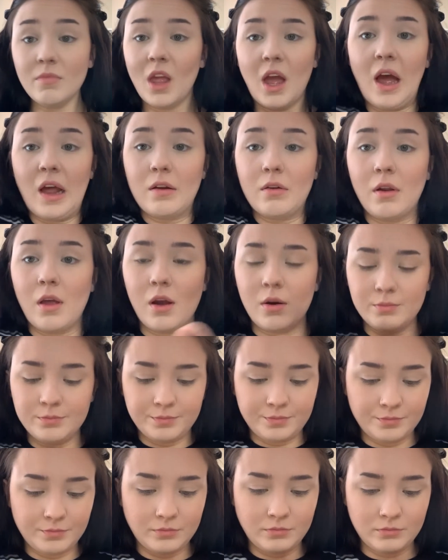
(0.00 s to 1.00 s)
I don't know,
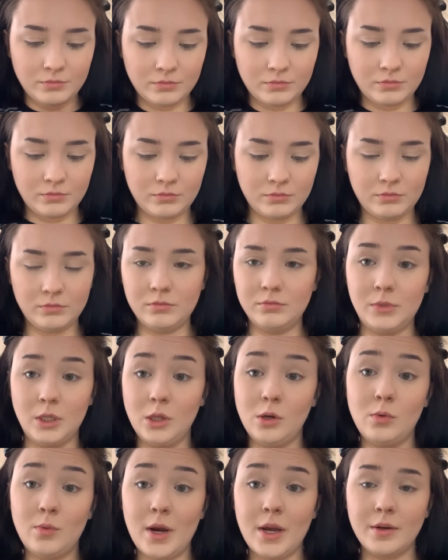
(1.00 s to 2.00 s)

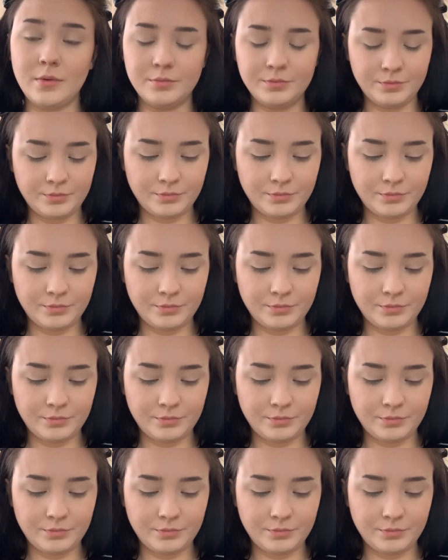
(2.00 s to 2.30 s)
mellow wine.